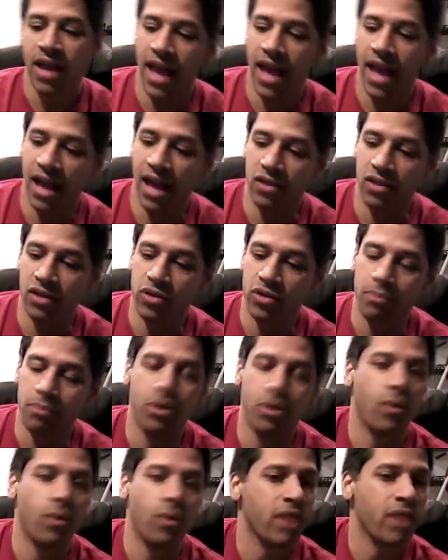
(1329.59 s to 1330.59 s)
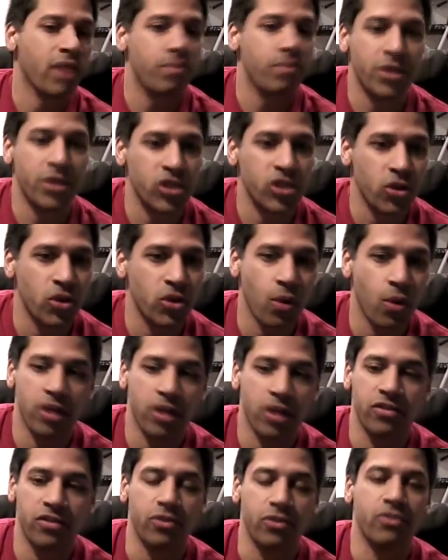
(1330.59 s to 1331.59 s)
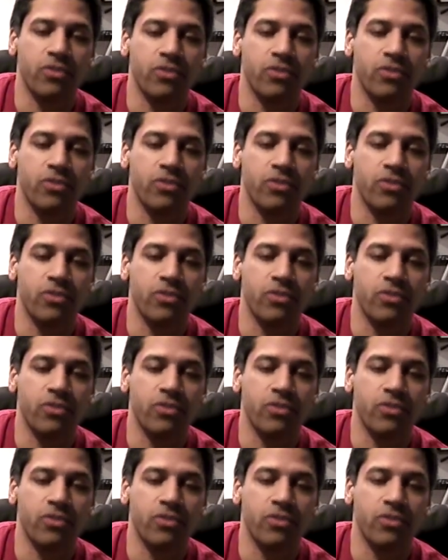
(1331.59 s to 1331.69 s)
and you can put whatever picture you wanted to.